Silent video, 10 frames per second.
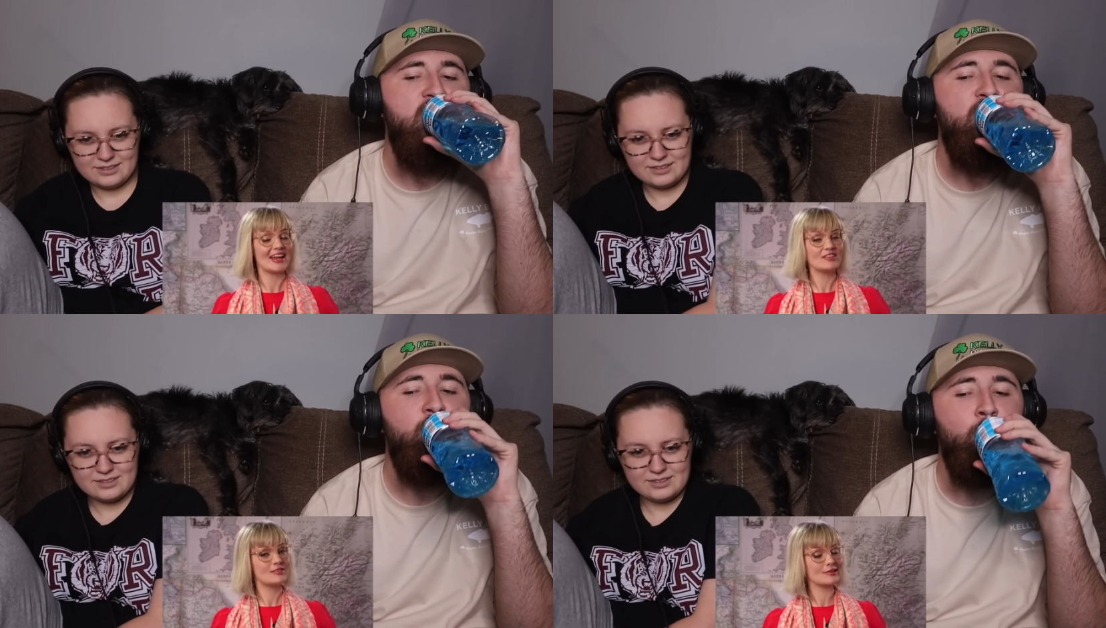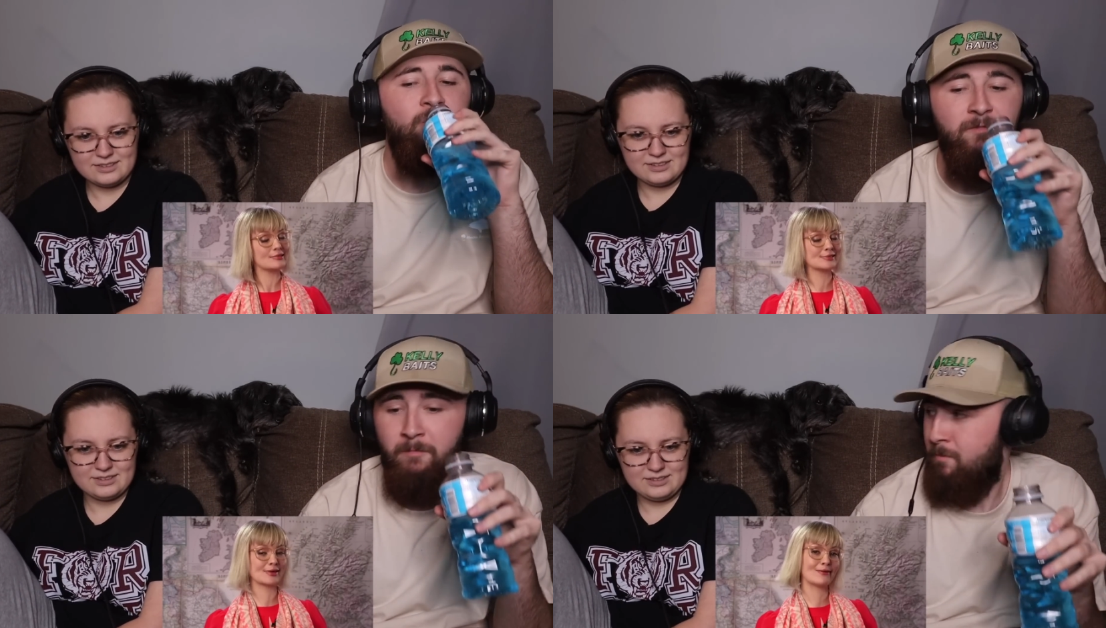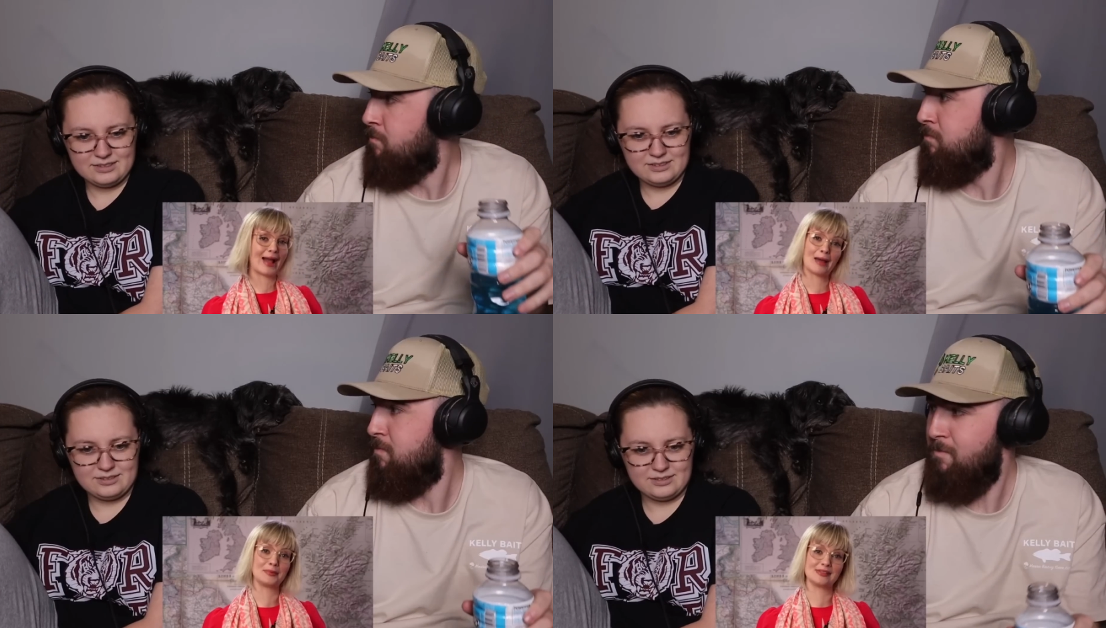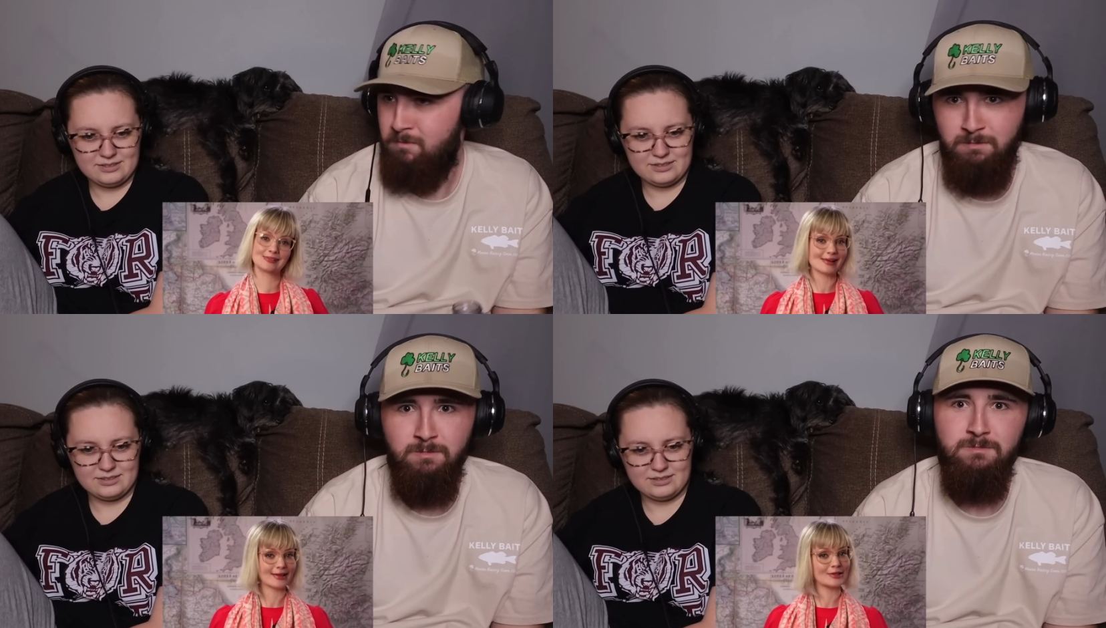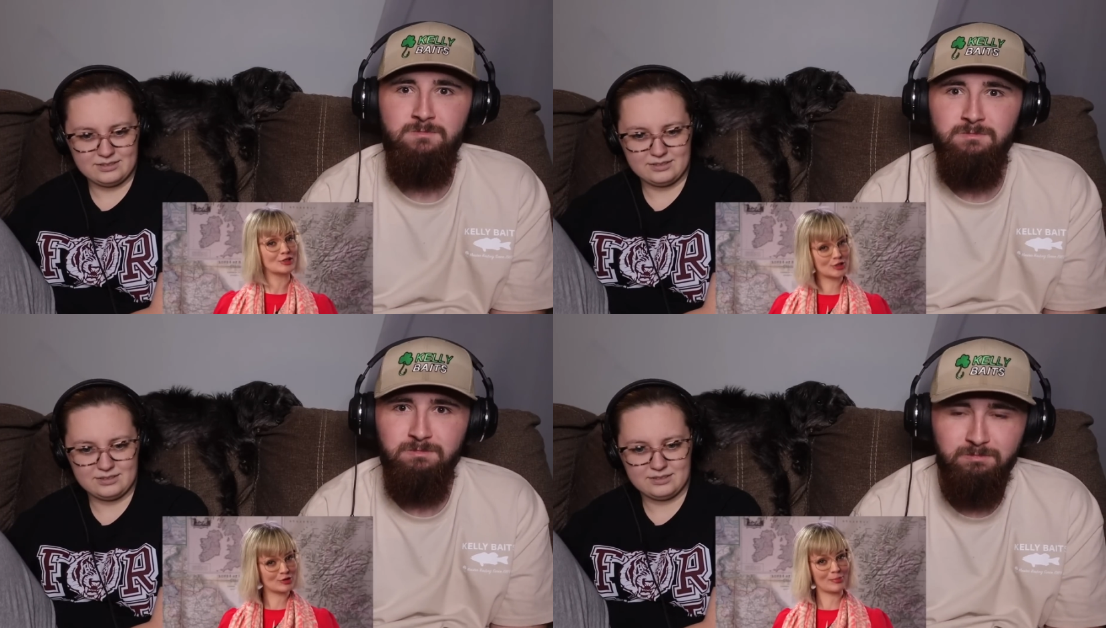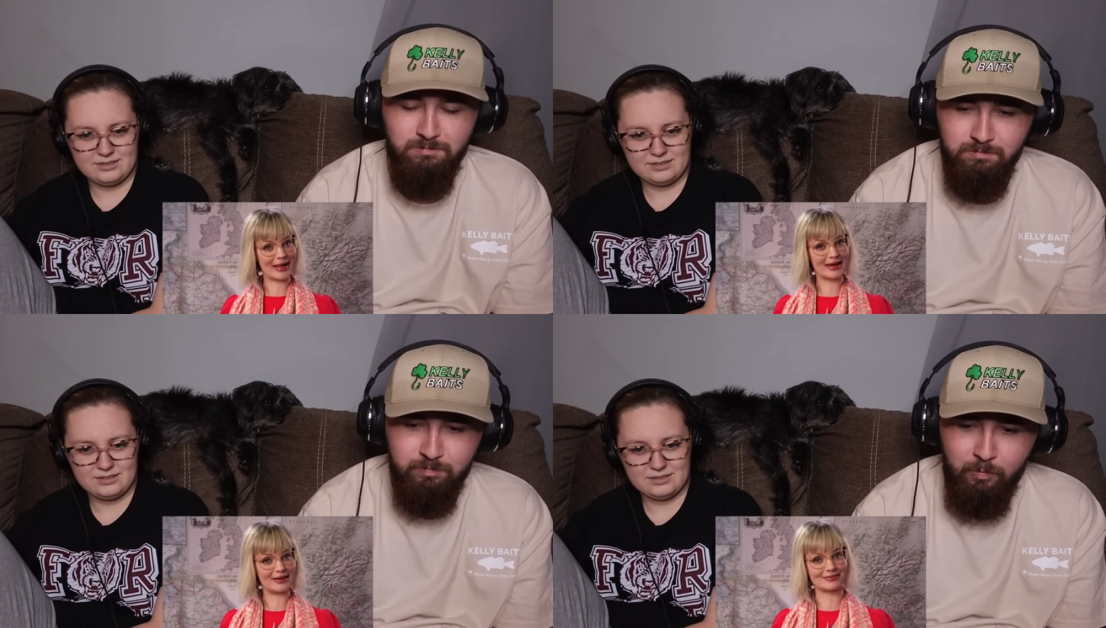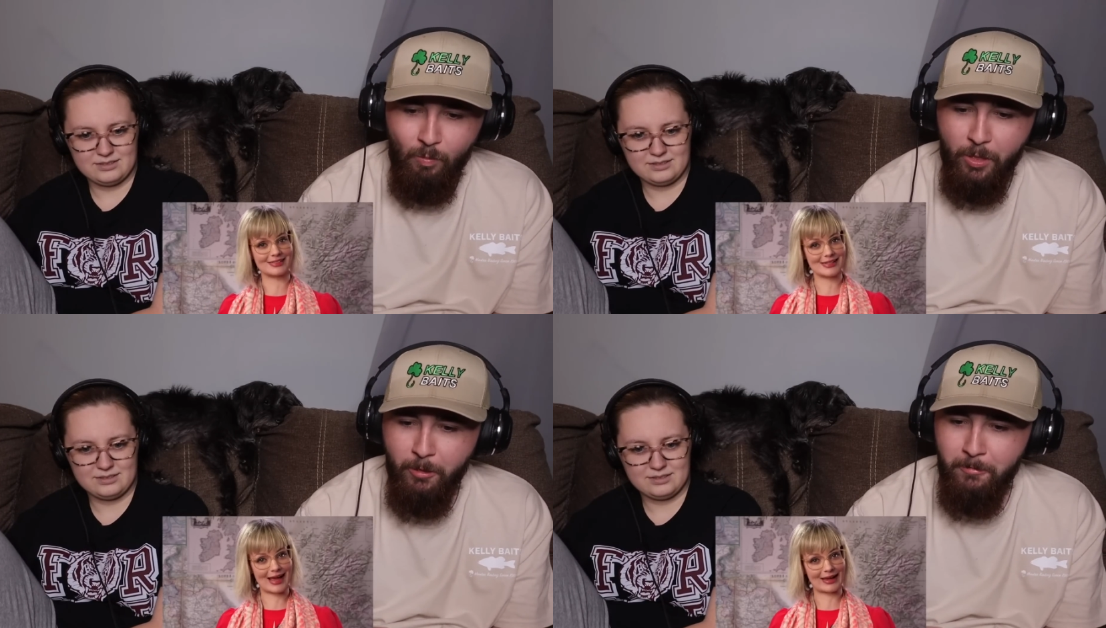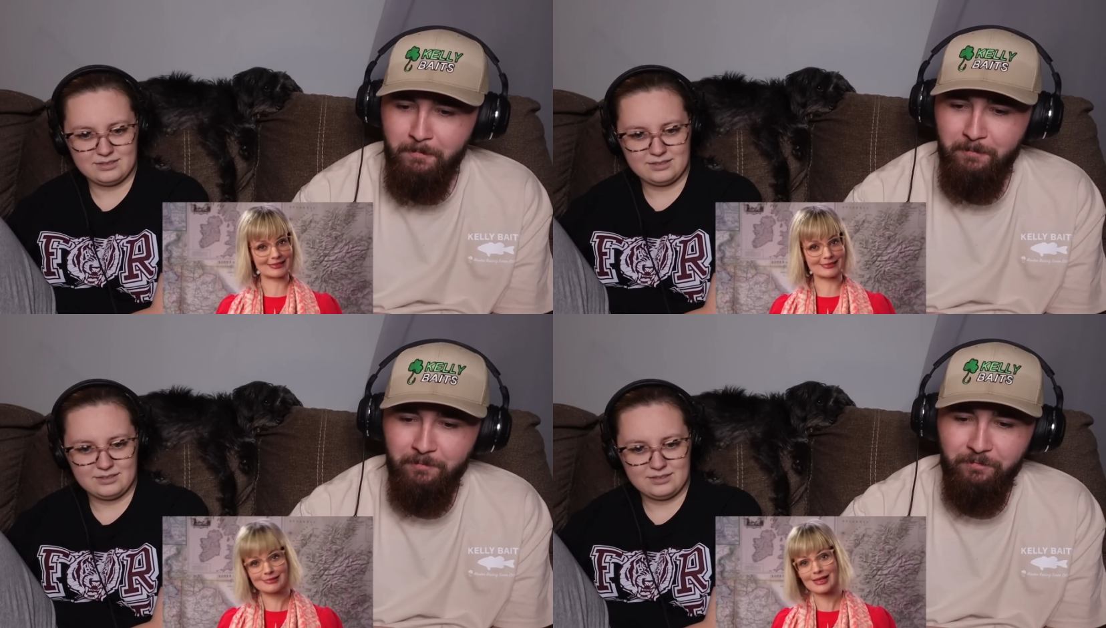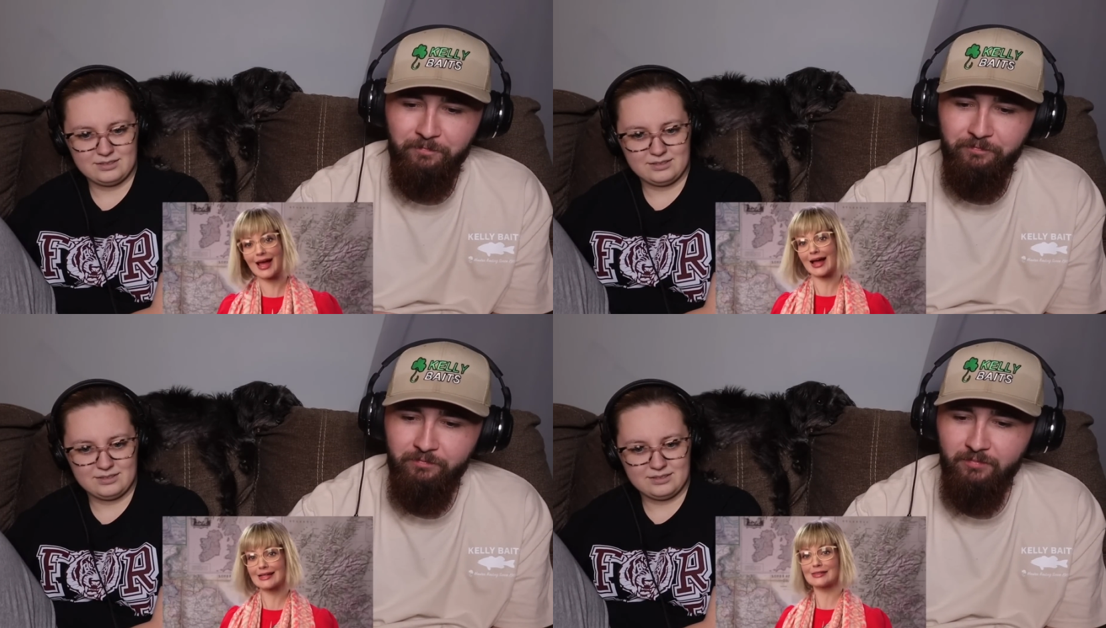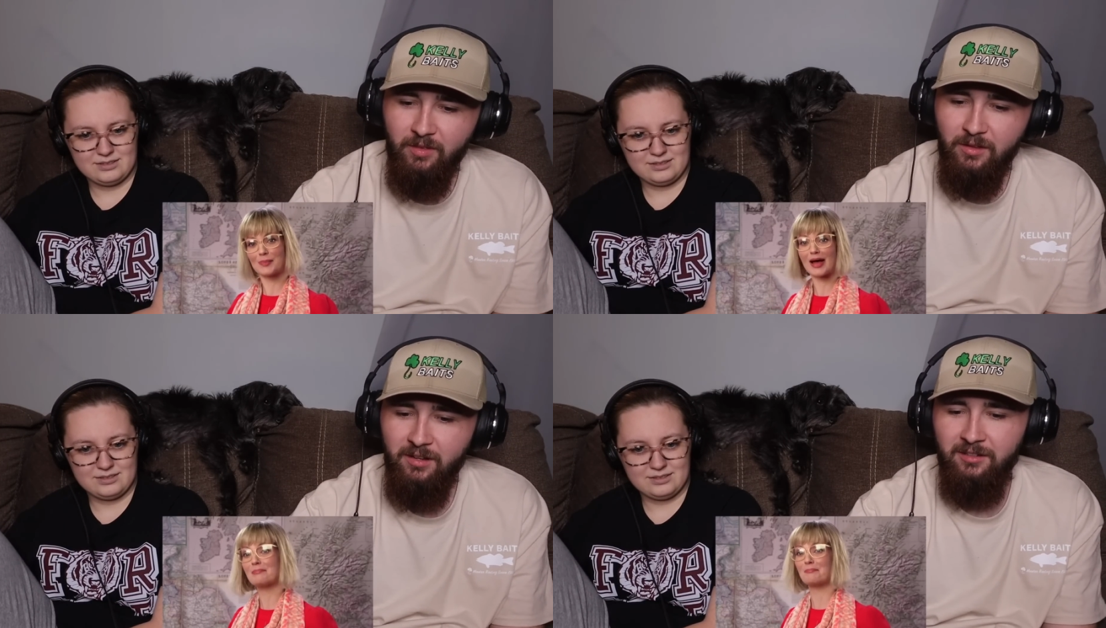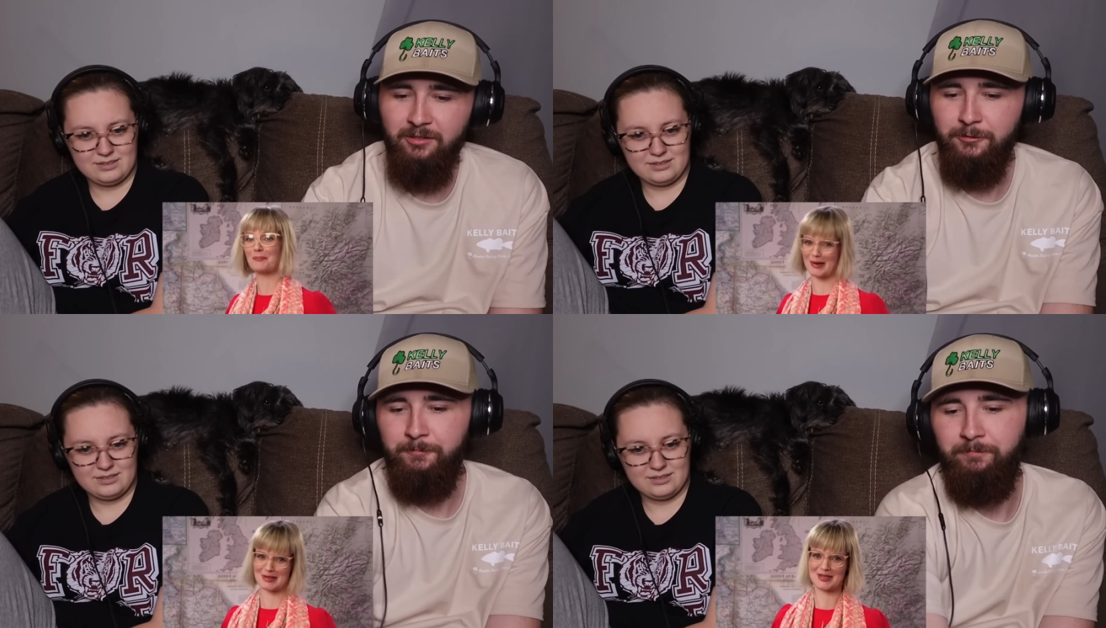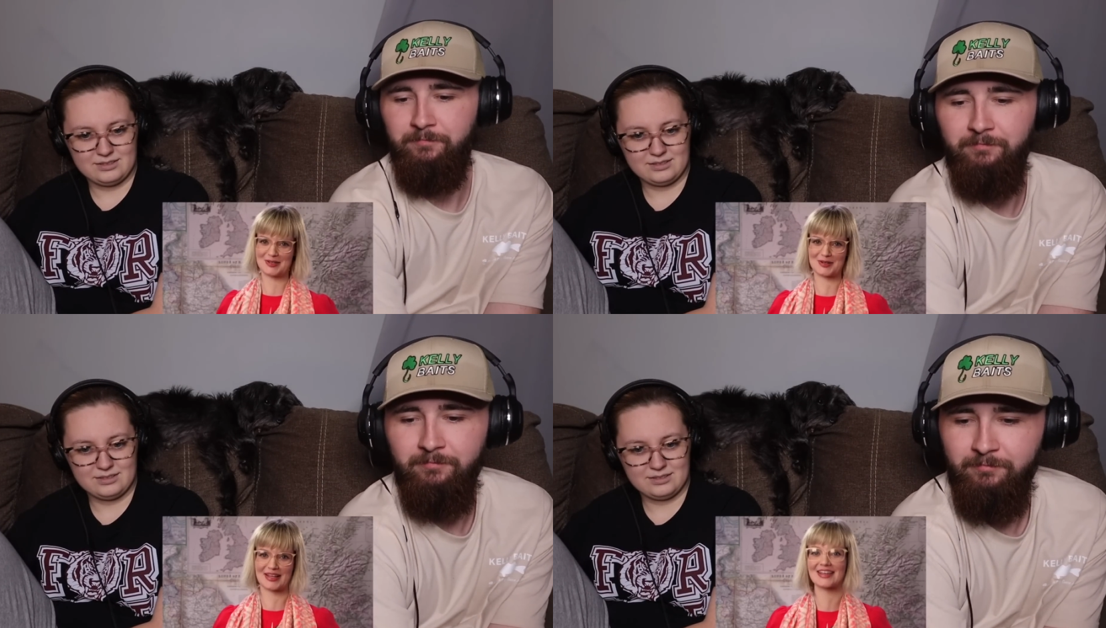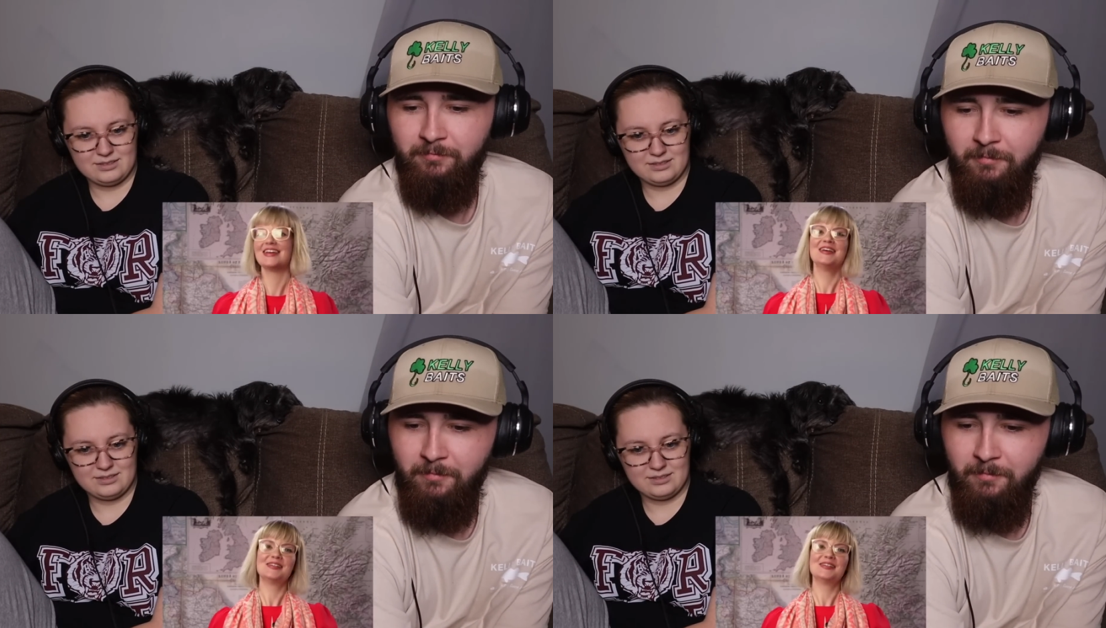Speaker 1: and it just so happens that I can do many of these accents as my party trick.